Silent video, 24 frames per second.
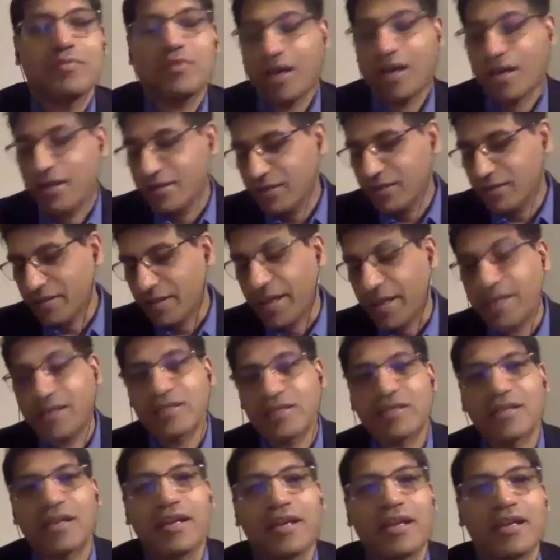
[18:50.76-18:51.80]
Anindya,
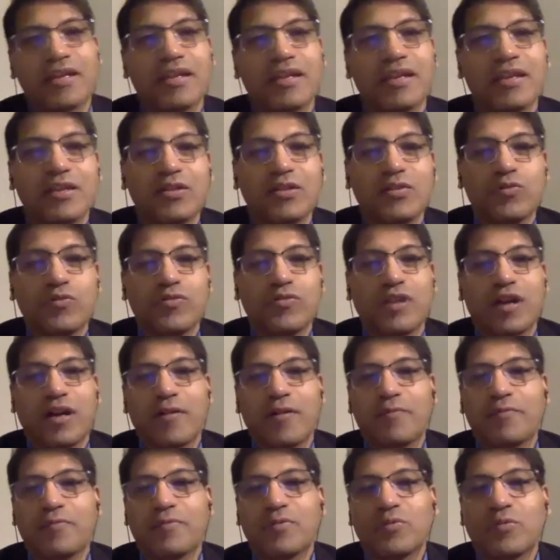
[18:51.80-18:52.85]
thanks. And I think you've
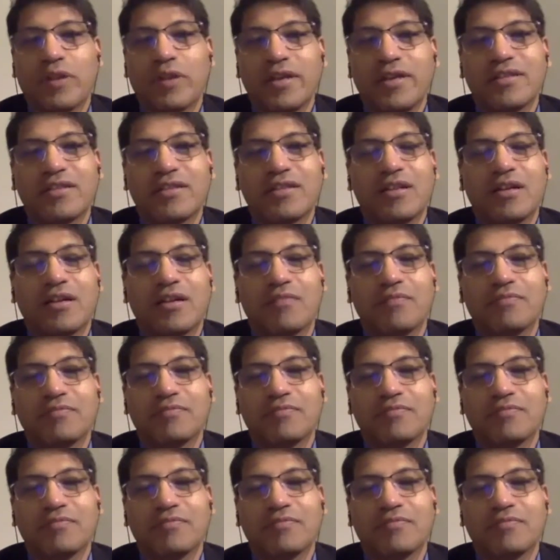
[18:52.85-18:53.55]
quite well